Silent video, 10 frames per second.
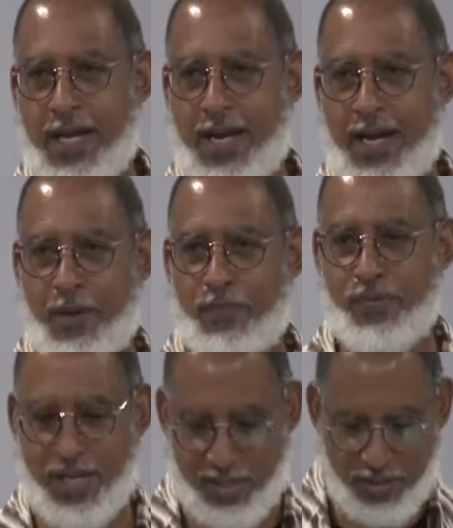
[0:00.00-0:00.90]
uh,
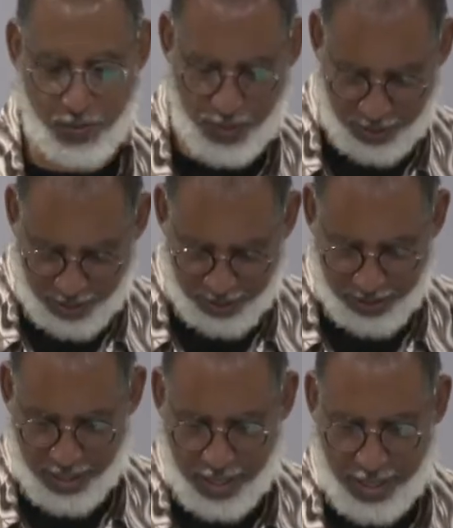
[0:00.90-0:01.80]
presence with
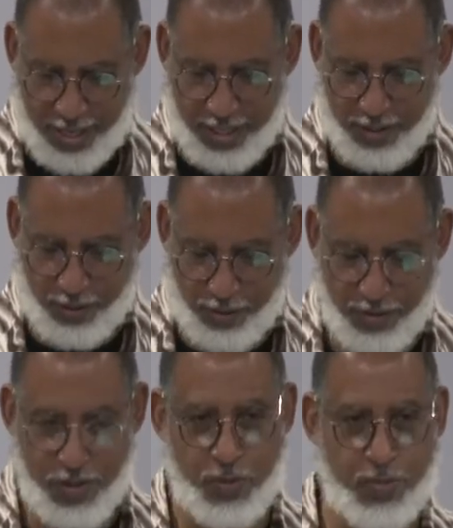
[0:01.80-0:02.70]
us in the
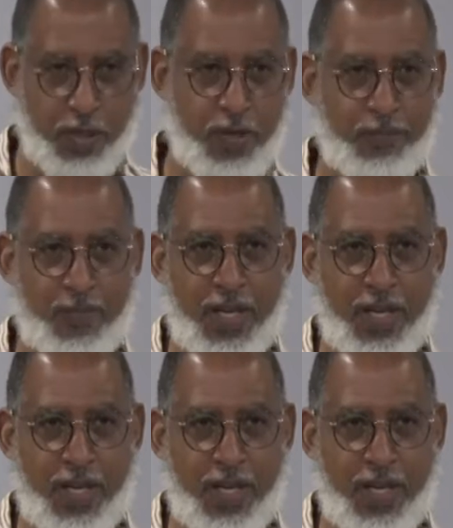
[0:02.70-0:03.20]
Holy Spirit.